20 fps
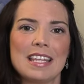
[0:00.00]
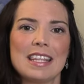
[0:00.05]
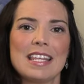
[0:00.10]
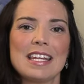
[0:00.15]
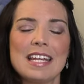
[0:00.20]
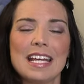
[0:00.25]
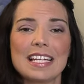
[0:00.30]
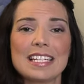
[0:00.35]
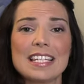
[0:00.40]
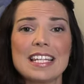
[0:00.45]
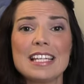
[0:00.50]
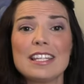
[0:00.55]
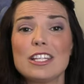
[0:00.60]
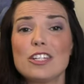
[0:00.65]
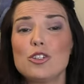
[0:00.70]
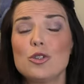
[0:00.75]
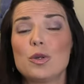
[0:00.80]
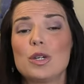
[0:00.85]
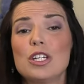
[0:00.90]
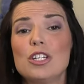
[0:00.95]
The next thing
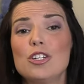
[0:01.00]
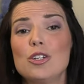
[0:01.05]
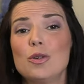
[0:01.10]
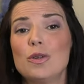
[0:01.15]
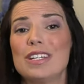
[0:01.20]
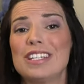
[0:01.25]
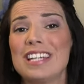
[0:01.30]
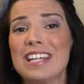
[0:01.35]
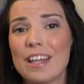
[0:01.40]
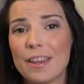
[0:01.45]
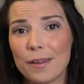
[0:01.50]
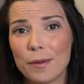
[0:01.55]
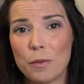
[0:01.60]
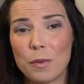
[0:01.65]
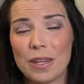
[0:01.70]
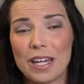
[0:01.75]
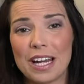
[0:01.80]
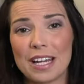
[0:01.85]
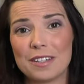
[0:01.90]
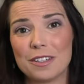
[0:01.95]
that you can do is another
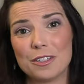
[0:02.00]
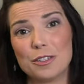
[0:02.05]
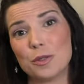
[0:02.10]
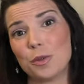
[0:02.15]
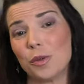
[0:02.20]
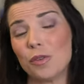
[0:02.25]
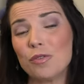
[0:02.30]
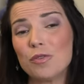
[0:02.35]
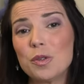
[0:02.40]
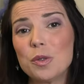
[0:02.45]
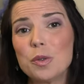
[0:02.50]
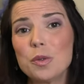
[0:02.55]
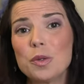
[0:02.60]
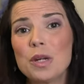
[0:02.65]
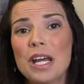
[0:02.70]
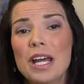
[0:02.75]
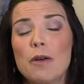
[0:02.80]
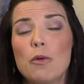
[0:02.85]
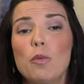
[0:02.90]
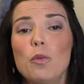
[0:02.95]
one that has to do with
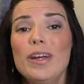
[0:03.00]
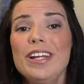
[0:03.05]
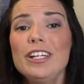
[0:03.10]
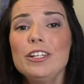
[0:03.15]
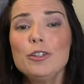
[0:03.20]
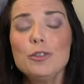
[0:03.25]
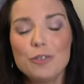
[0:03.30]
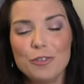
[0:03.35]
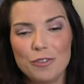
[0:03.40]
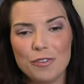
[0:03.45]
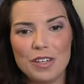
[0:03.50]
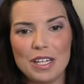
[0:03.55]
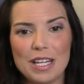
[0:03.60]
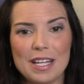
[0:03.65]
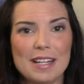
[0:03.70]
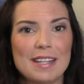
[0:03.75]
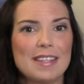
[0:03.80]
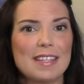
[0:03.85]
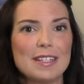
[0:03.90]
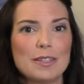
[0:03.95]
food. When you
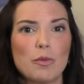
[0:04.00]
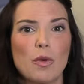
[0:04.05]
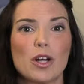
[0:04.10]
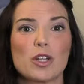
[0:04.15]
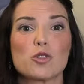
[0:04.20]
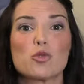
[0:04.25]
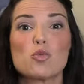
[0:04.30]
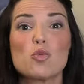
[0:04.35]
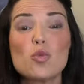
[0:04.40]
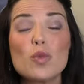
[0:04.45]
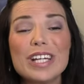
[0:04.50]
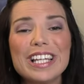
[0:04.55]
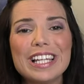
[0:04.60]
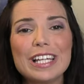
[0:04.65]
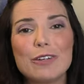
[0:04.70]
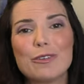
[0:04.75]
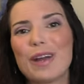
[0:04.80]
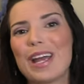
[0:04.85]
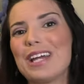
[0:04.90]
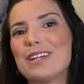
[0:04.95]
feed, this works
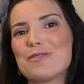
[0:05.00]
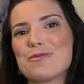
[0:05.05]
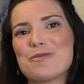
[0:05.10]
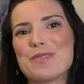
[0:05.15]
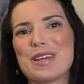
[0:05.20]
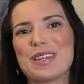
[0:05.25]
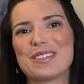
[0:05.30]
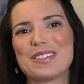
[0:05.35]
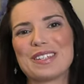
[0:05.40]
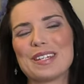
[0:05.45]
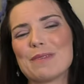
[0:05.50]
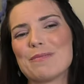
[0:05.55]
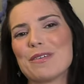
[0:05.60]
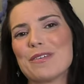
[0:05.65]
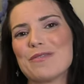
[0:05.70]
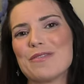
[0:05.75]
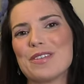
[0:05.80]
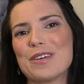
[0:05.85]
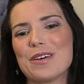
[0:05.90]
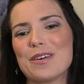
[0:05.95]
really great with some
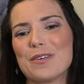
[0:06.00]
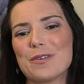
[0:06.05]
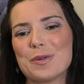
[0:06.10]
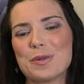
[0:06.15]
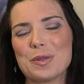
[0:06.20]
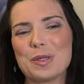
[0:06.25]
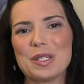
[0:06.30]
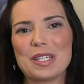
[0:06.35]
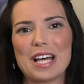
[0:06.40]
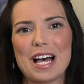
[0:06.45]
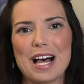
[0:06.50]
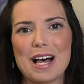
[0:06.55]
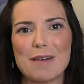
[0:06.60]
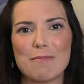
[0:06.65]
of those